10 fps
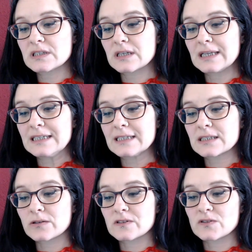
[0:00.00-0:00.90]
a little
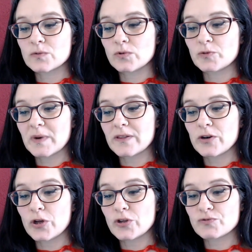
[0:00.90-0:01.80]
consoled by the
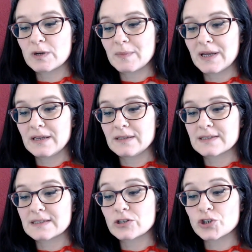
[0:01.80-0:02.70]
nursery maids
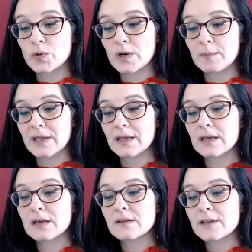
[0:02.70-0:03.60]
assuring me
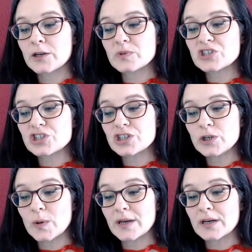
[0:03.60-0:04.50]
that it was she who
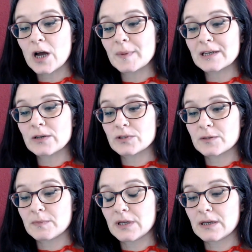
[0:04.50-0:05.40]
had come and looked at
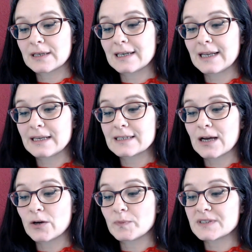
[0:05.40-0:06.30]
me and laid down
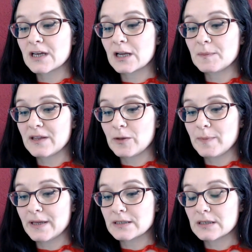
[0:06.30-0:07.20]
beside me in the bed,
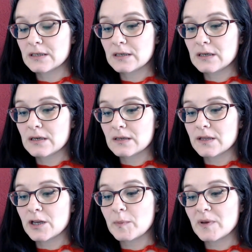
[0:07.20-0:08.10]
and that I
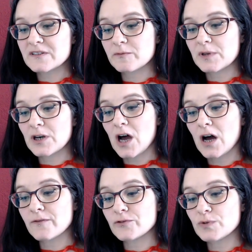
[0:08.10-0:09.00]
must have been half
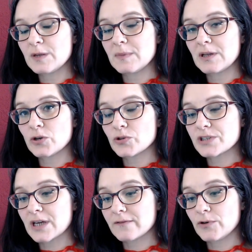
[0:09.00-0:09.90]
dreaming not to
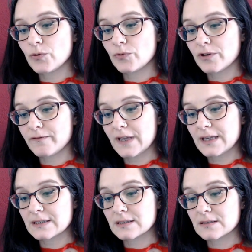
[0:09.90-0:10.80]
have known her face.
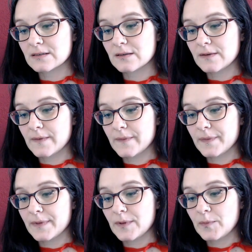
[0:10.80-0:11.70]

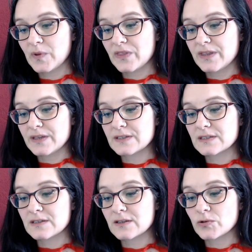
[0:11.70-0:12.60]
But this,
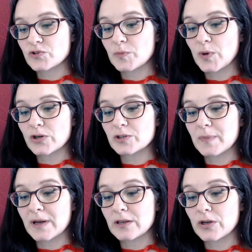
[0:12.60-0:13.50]
though supported by
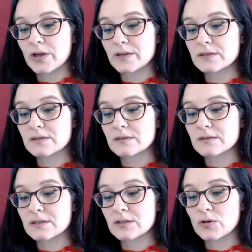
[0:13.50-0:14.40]
the nurse,
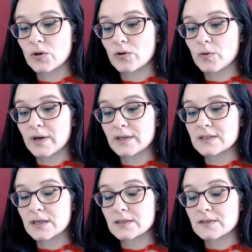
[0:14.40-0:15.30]
did not quite
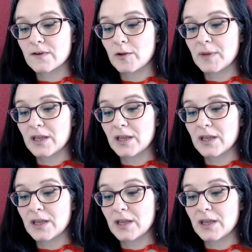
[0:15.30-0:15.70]
satisfy me.